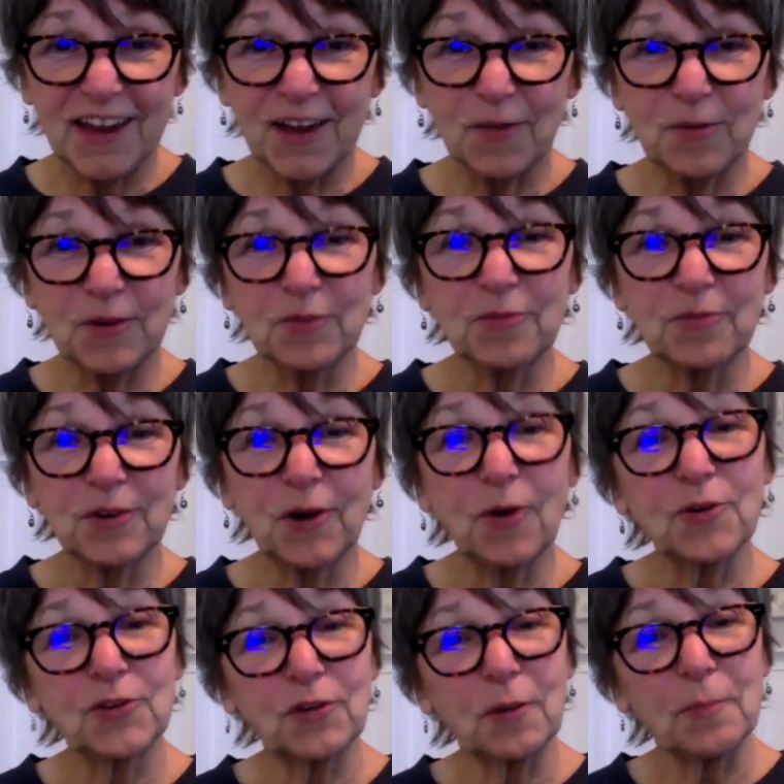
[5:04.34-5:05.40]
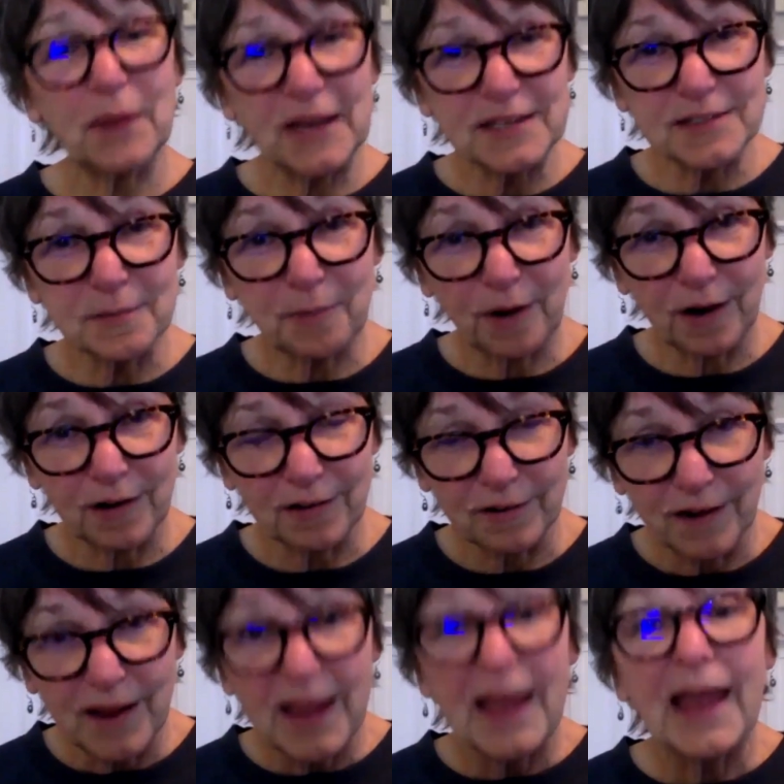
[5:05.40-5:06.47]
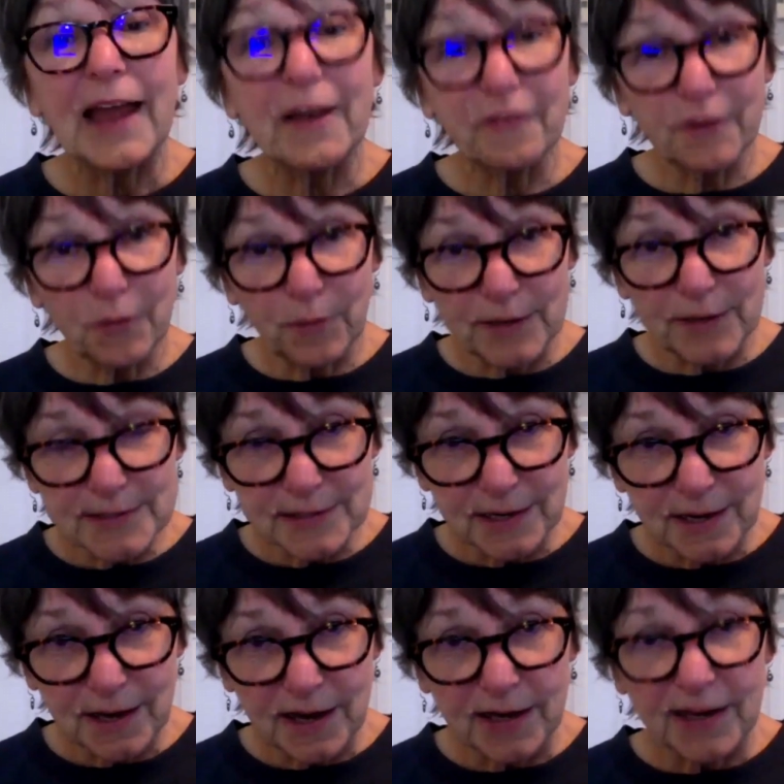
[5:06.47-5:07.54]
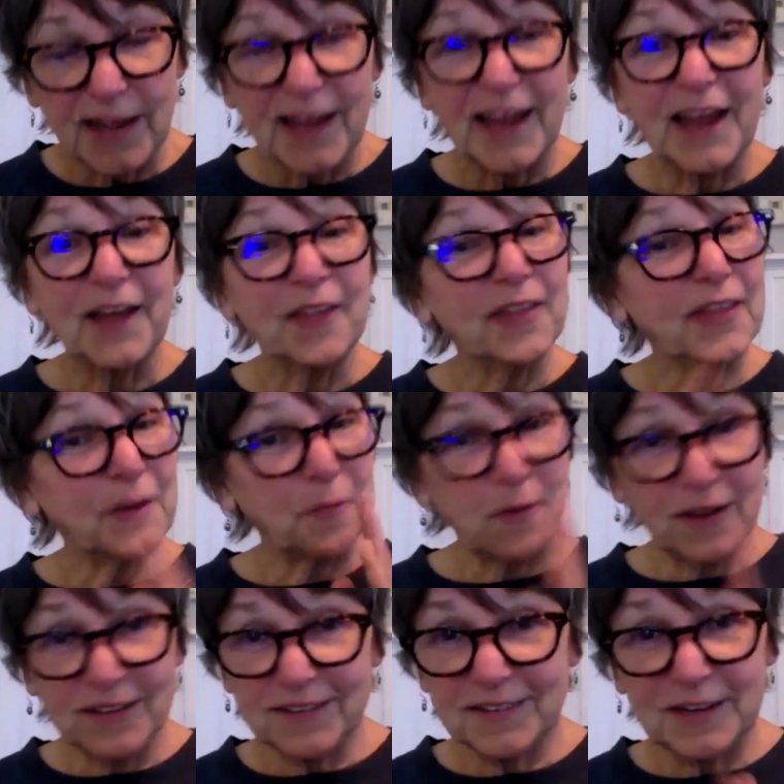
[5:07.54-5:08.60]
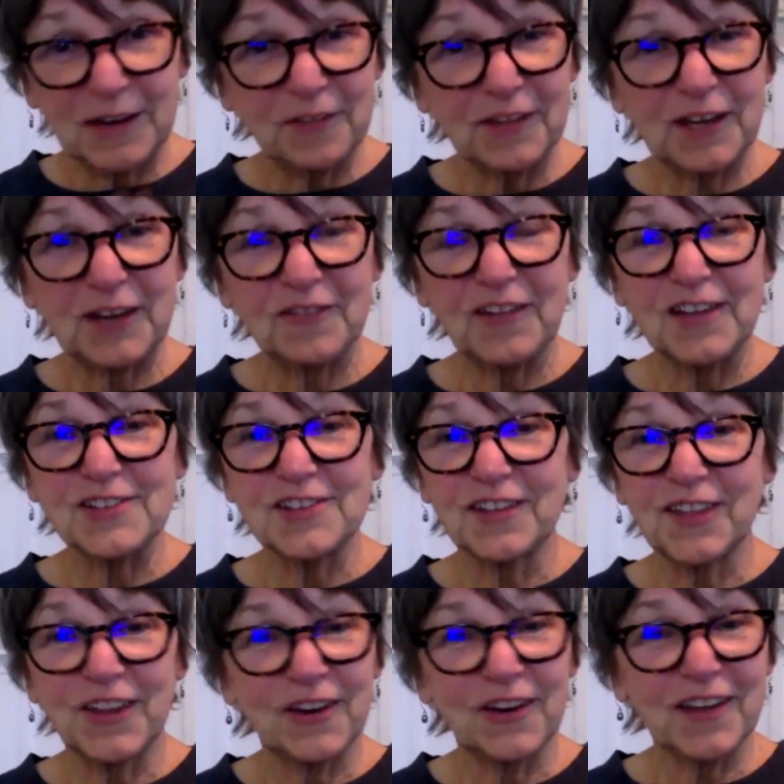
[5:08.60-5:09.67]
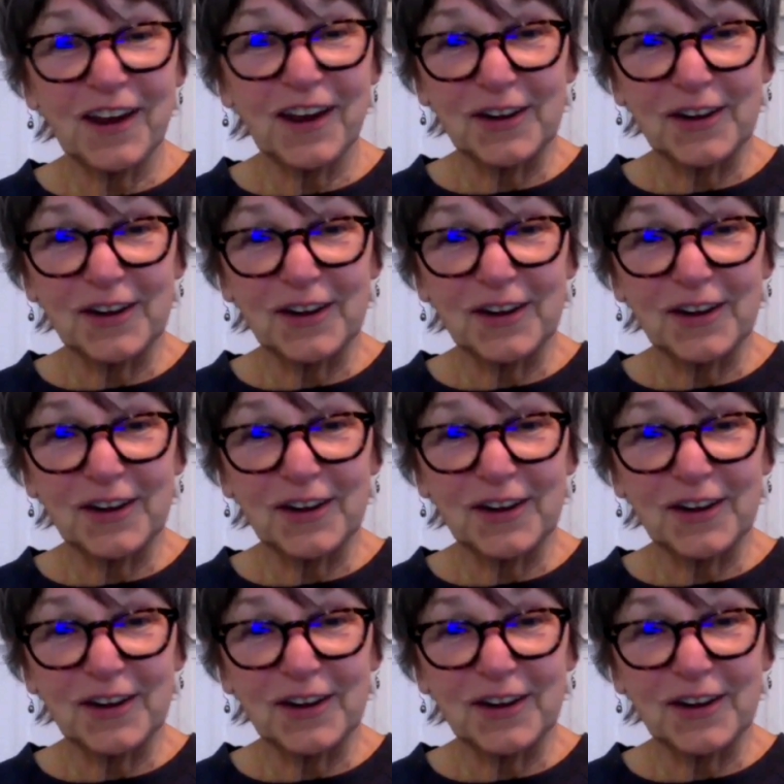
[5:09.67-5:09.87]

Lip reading: would go to a pizza parlor every Wednesday night. And the Wednesday of the convention, there they are